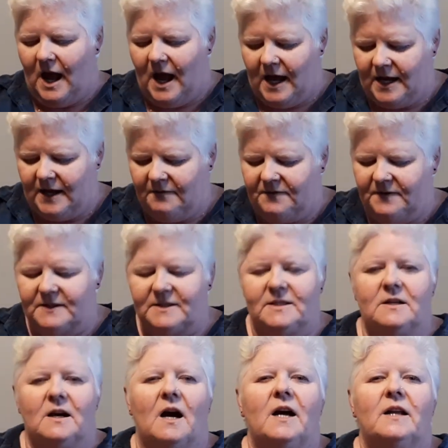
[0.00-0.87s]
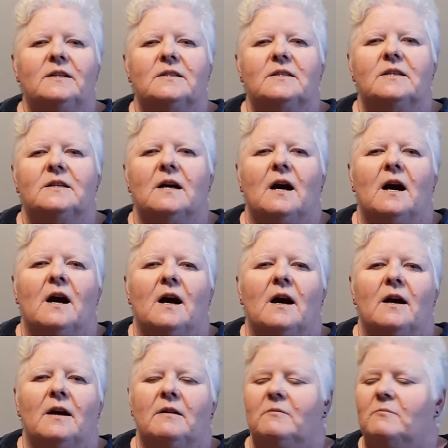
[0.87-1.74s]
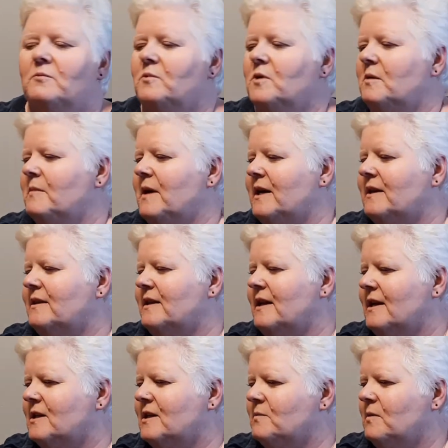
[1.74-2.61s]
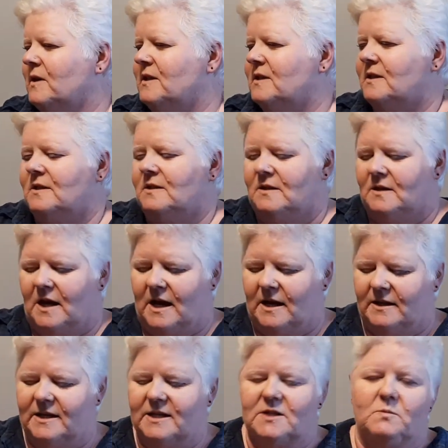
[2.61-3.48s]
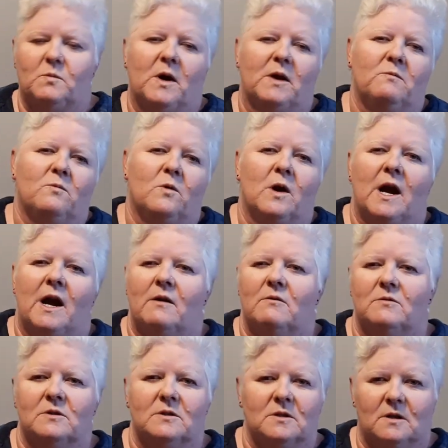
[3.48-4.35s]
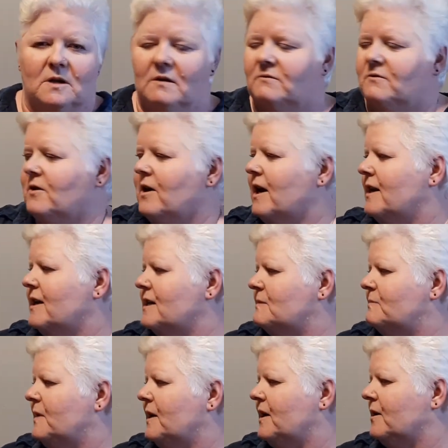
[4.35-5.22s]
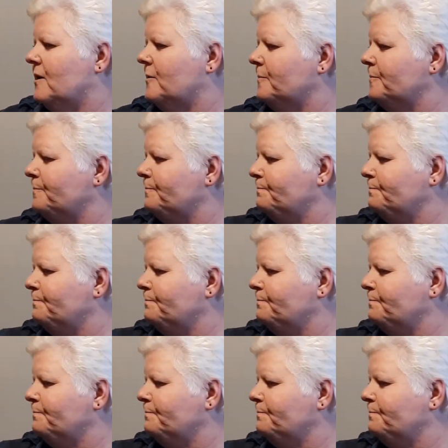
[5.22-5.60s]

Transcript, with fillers: And if it's not, I will make the next ones at least one round of granny's bigger.